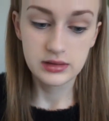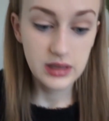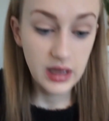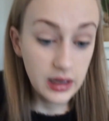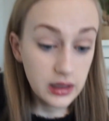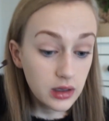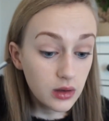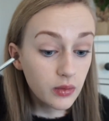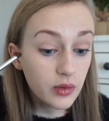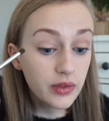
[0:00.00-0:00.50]

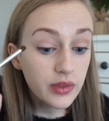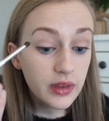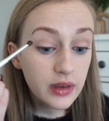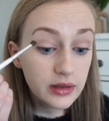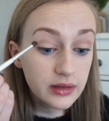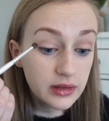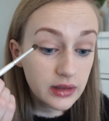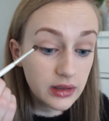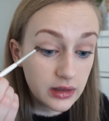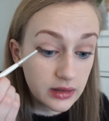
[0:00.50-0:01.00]
take it with
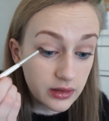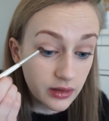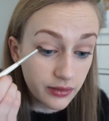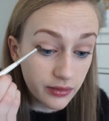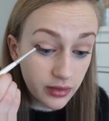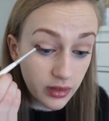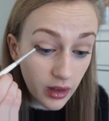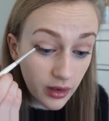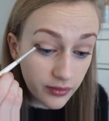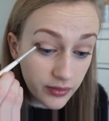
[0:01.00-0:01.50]
this. It's a
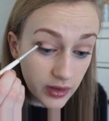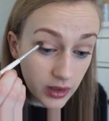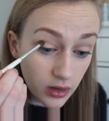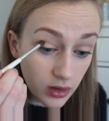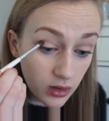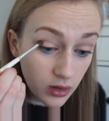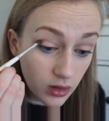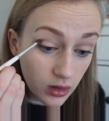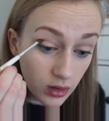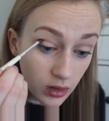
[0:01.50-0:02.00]

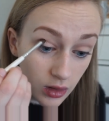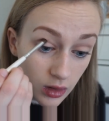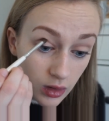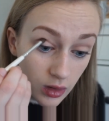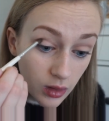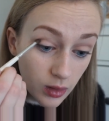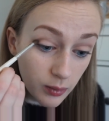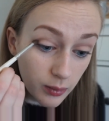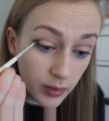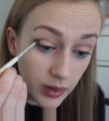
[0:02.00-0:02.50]
fluffier
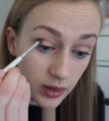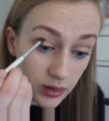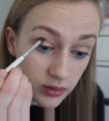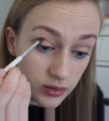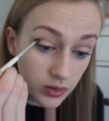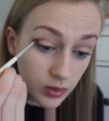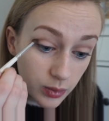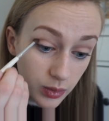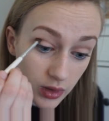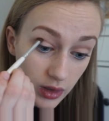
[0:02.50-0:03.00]

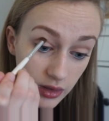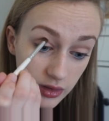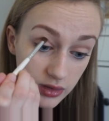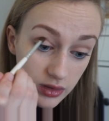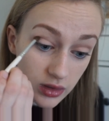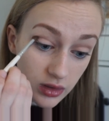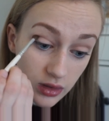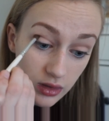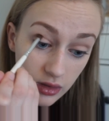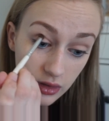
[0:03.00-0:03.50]
pencil
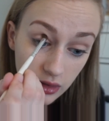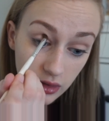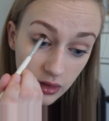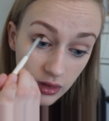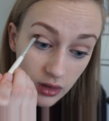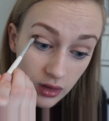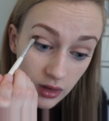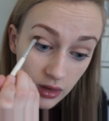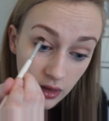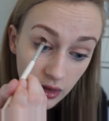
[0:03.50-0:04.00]
brush.
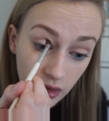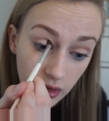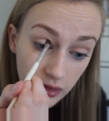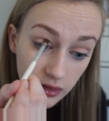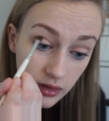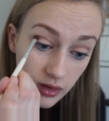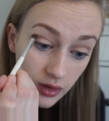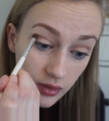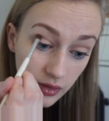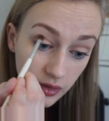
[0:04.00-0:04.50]

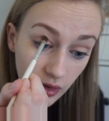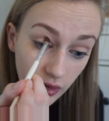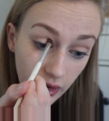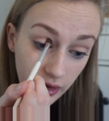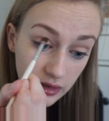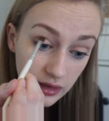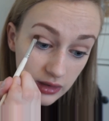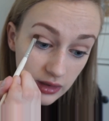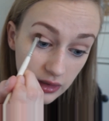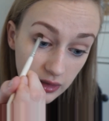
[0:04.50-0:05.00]
There we go. I
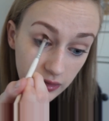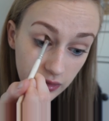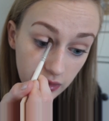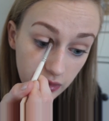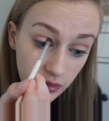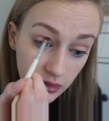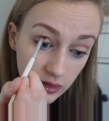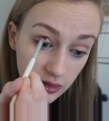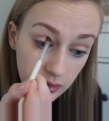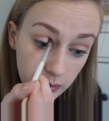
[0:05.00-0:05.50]
can get in the
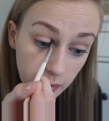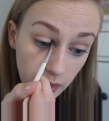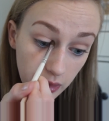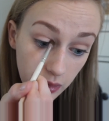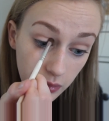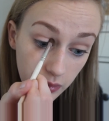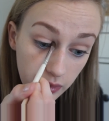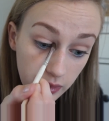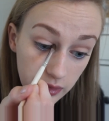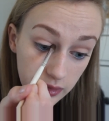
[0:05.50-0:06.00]
crease
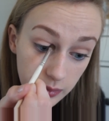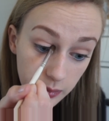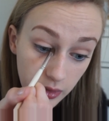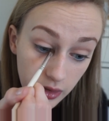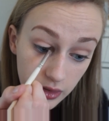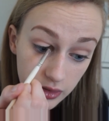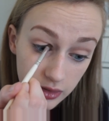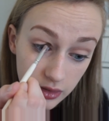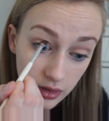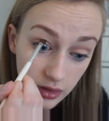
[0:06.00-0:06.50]
better with this
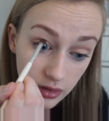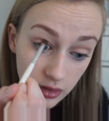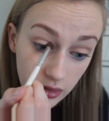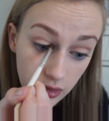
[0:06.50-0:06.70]
brush.